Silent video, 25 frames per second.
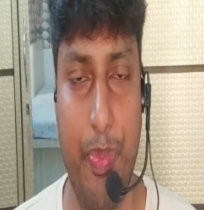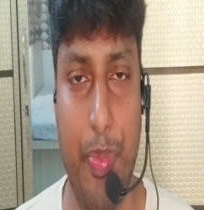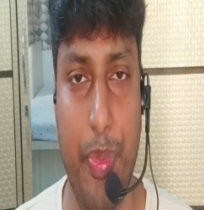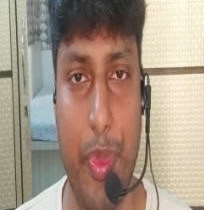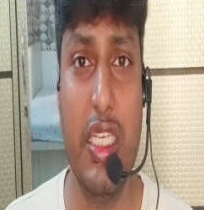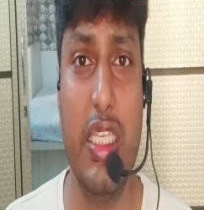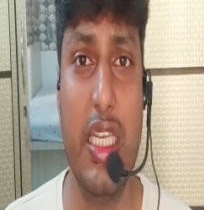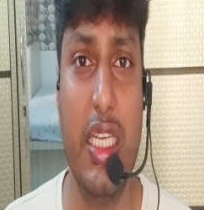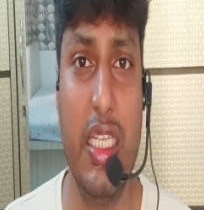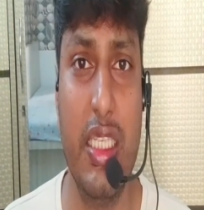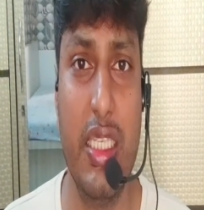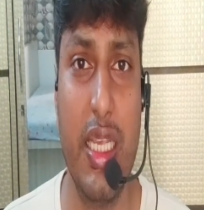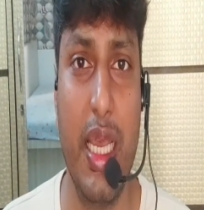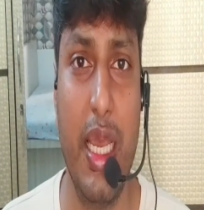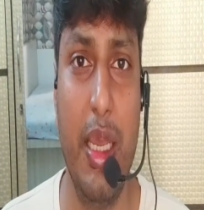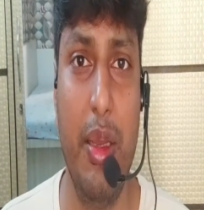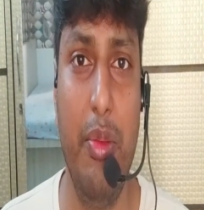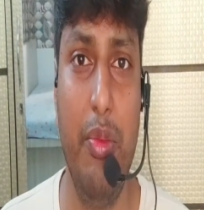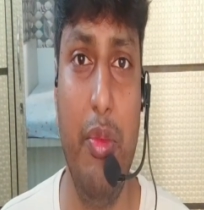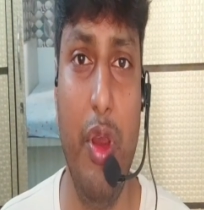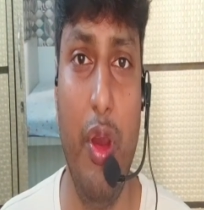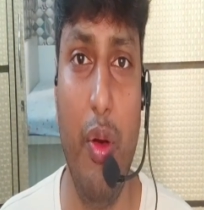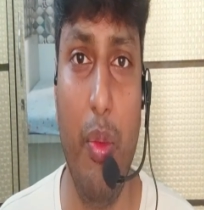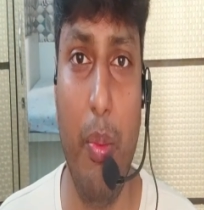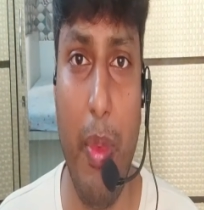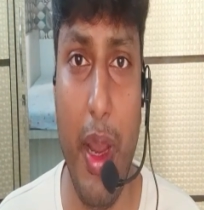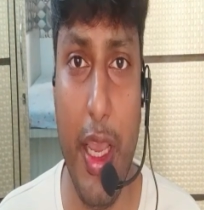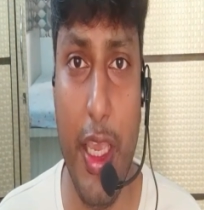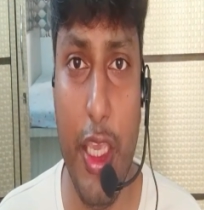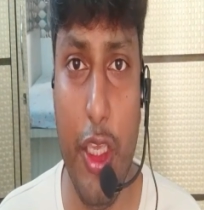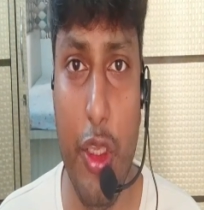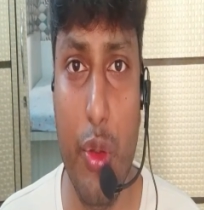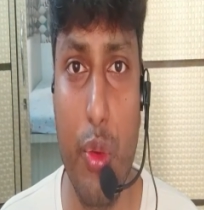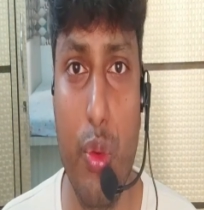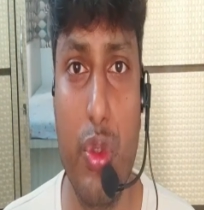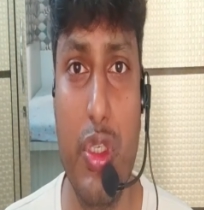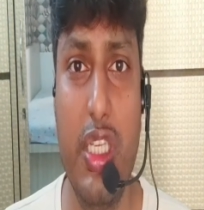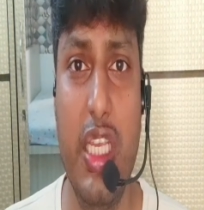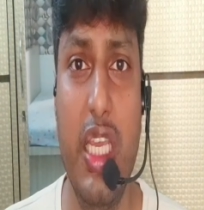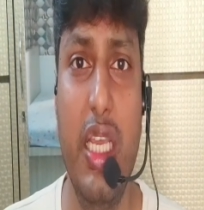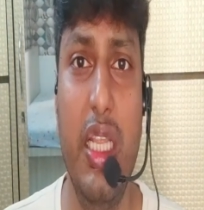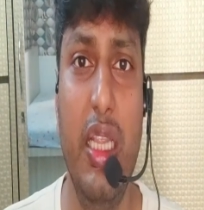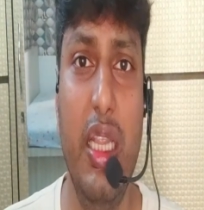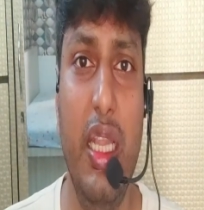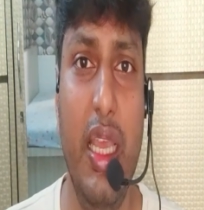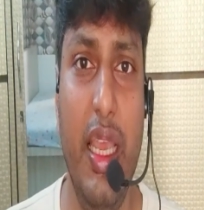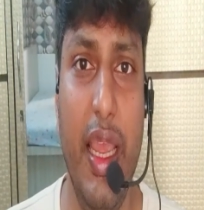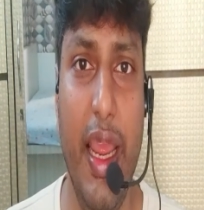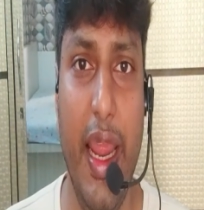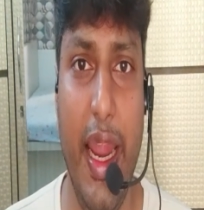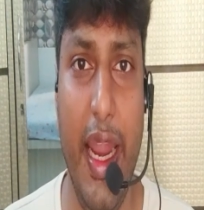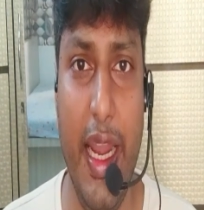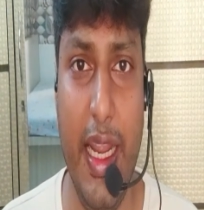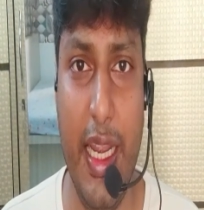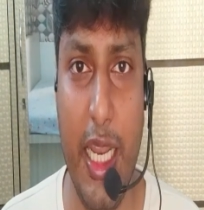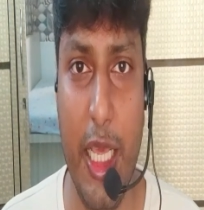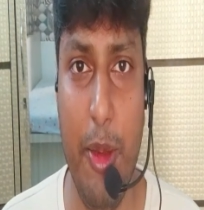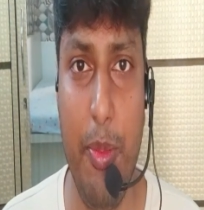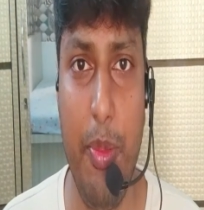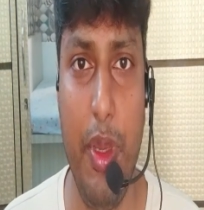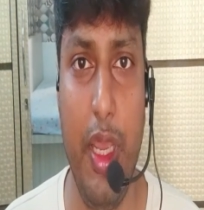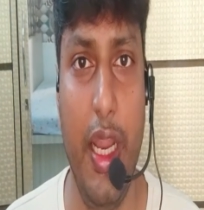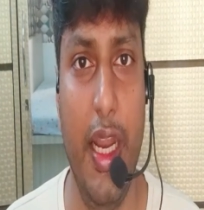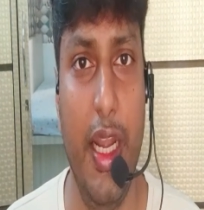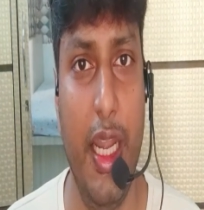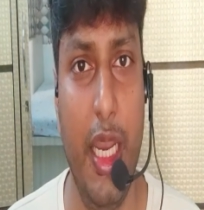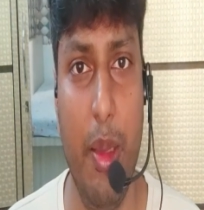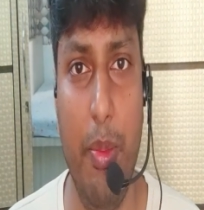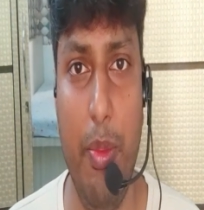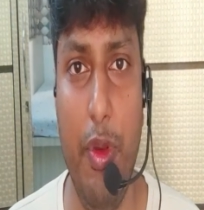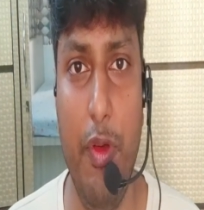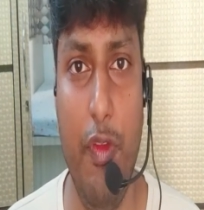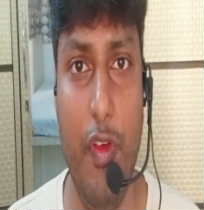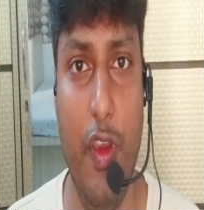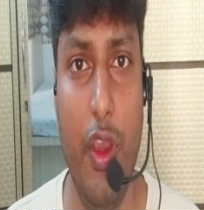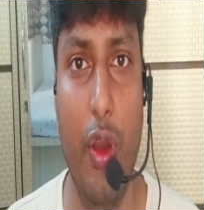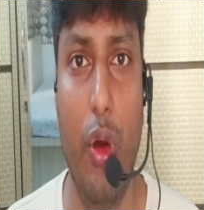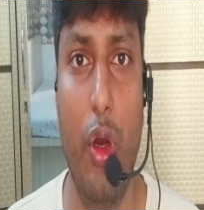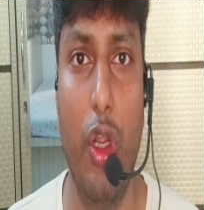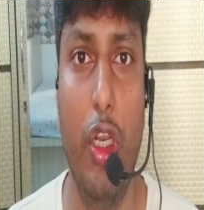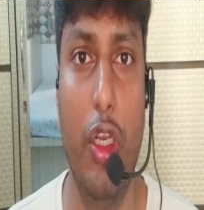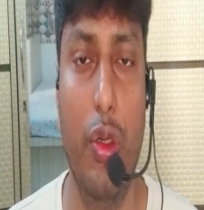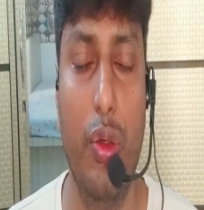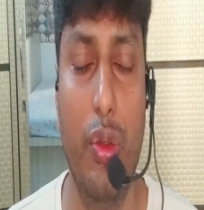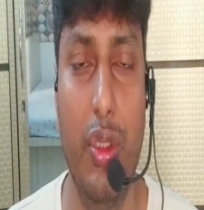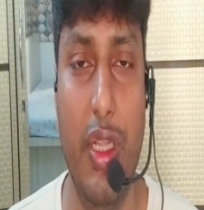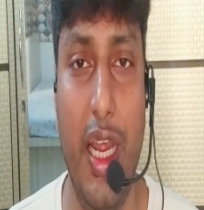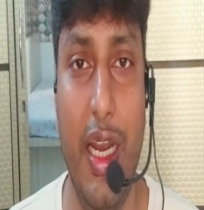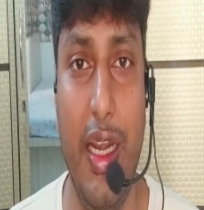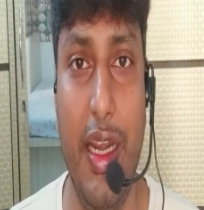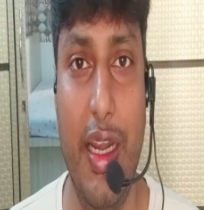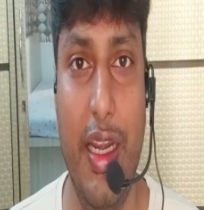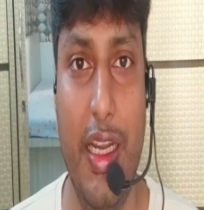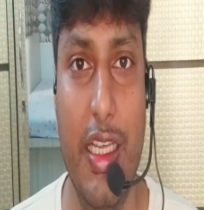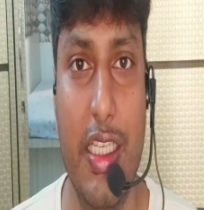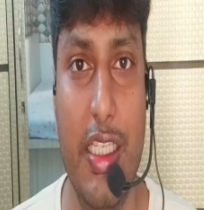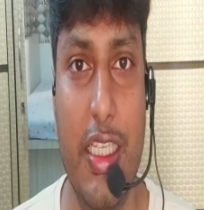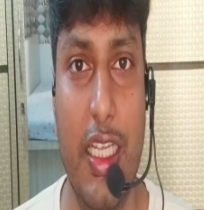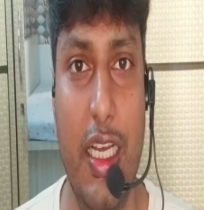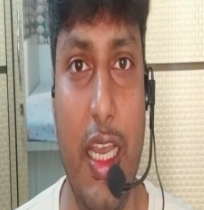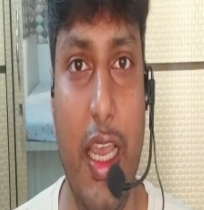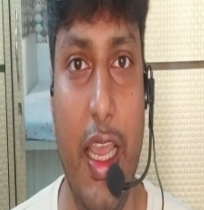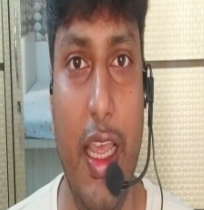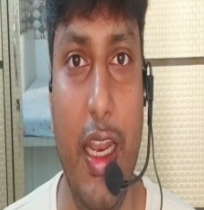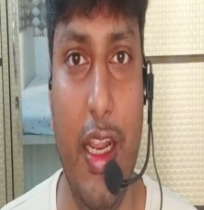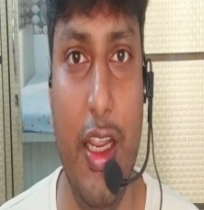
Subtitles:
This enzyme, by using the ATP we all know that it is the